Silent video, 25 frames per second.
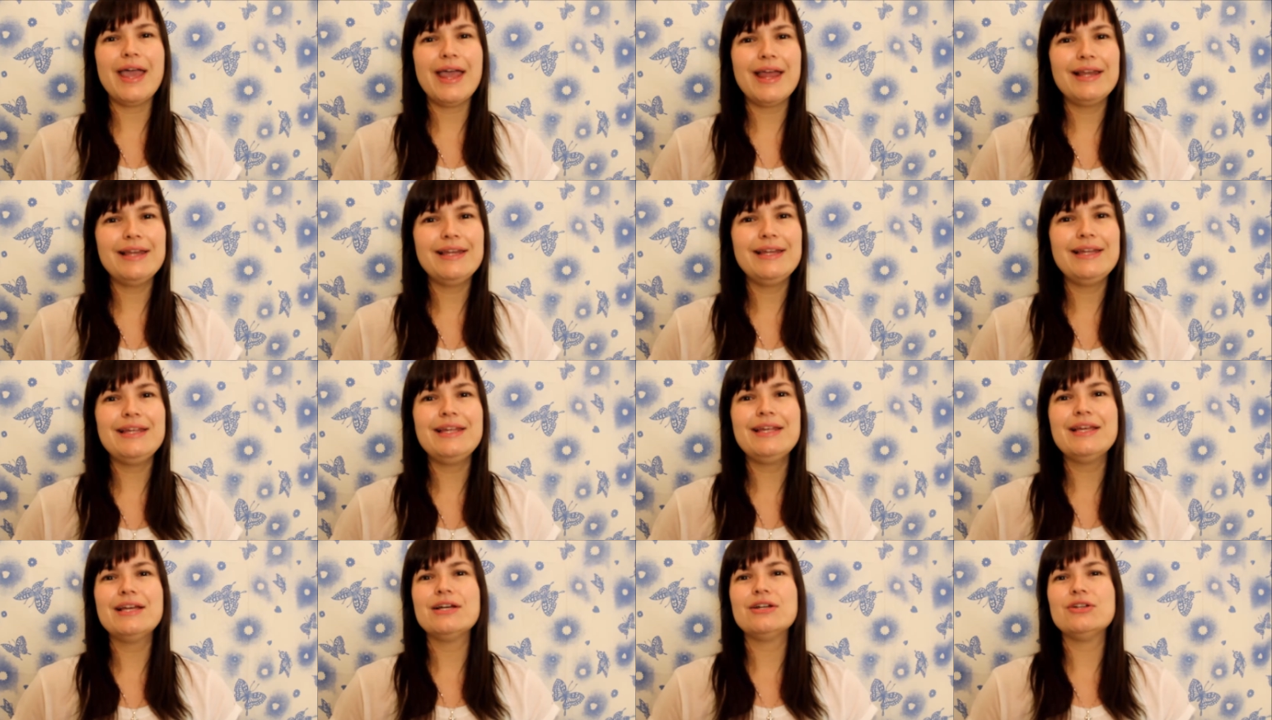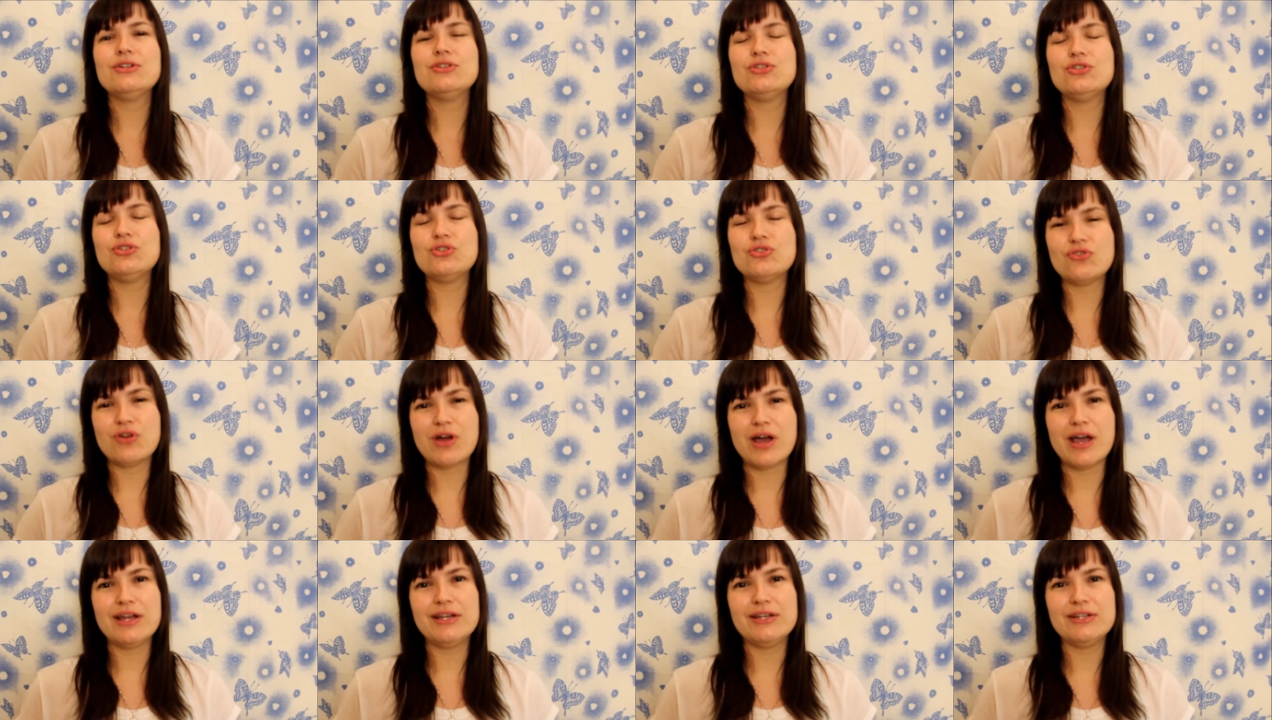any
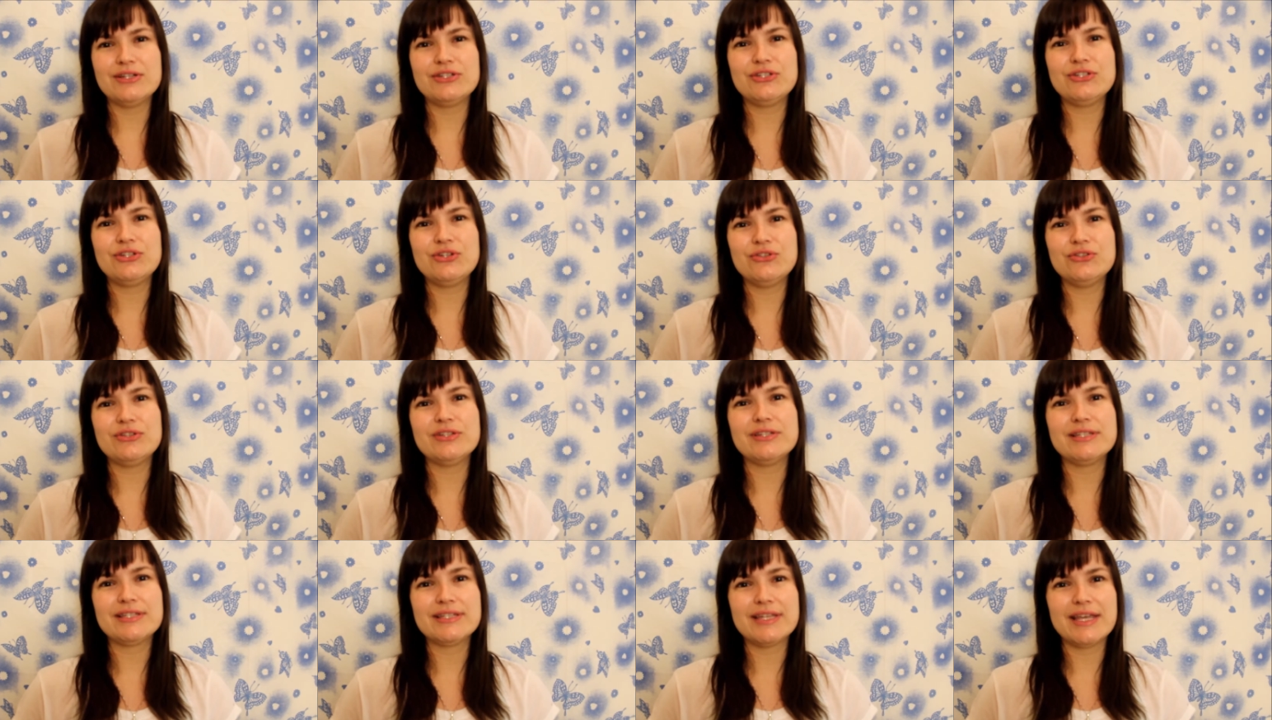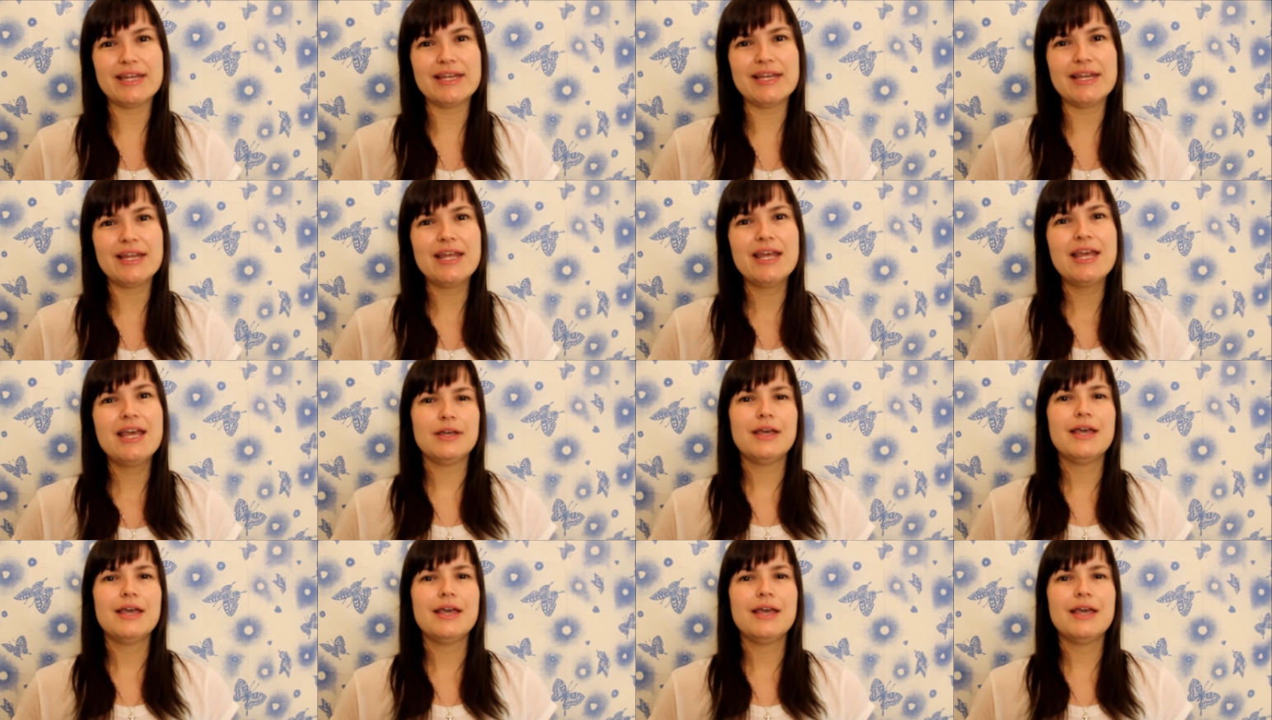dryness to the skin.